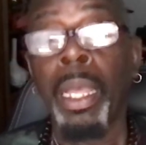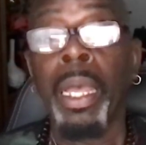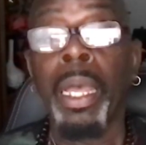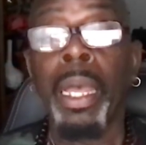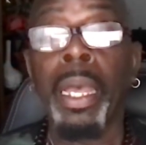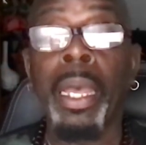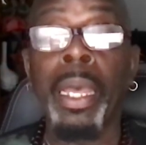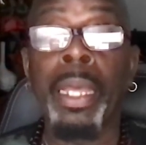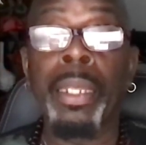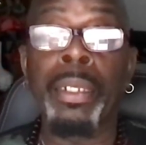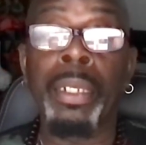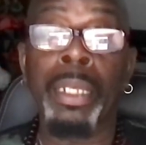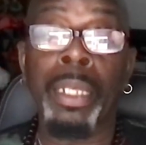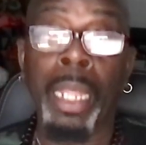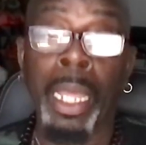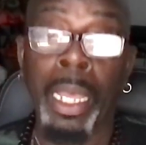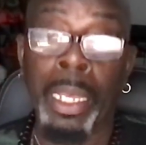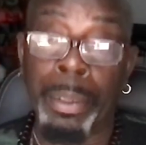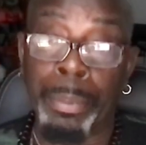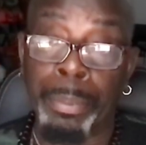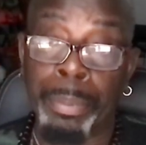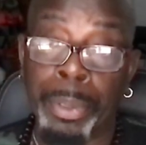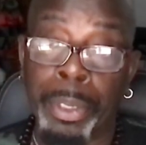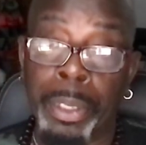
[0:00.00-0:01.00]
and the
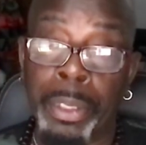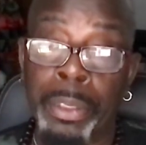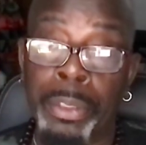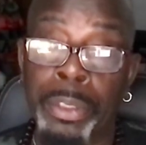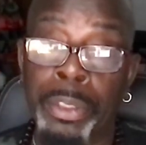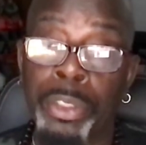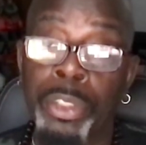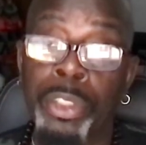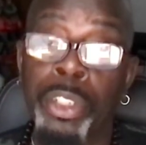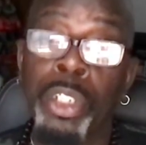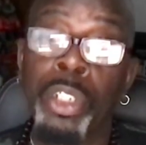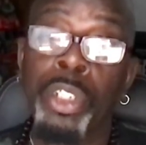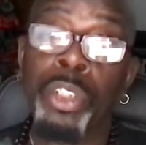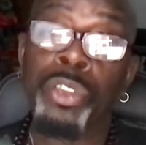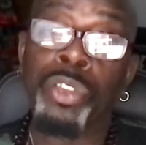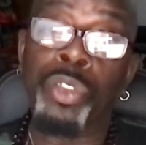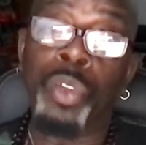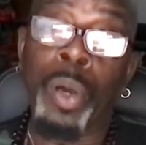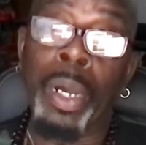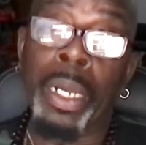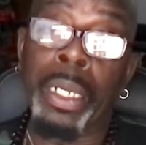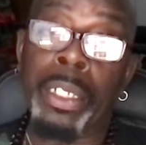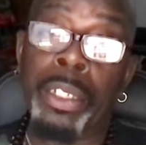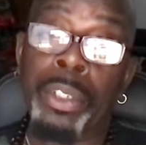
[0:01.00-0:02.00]
like button
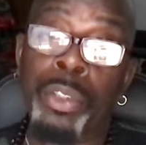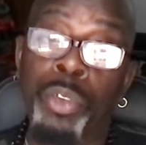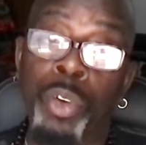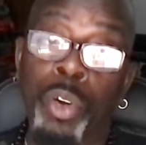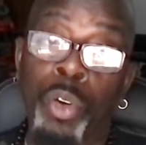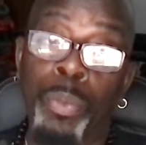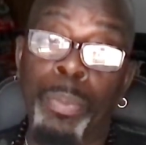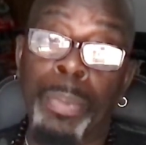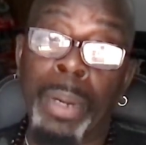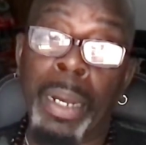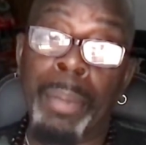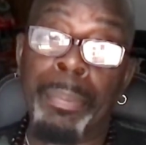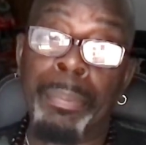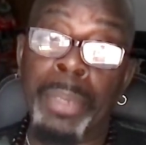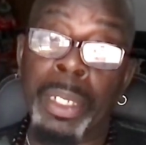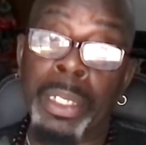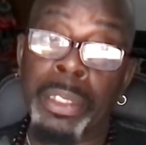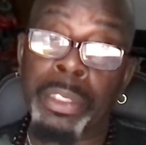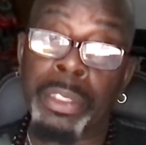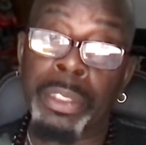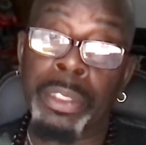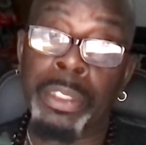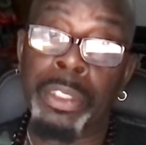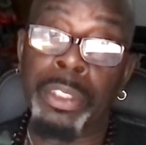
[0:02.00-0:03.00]
so I could grow my
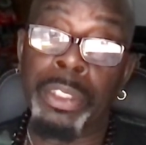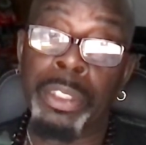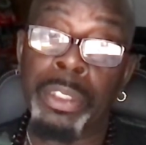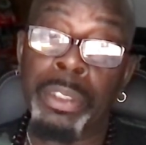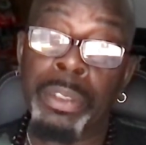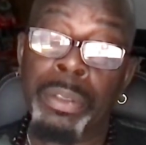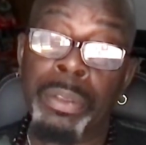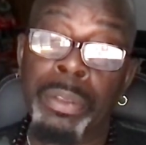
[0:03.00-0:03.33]
message,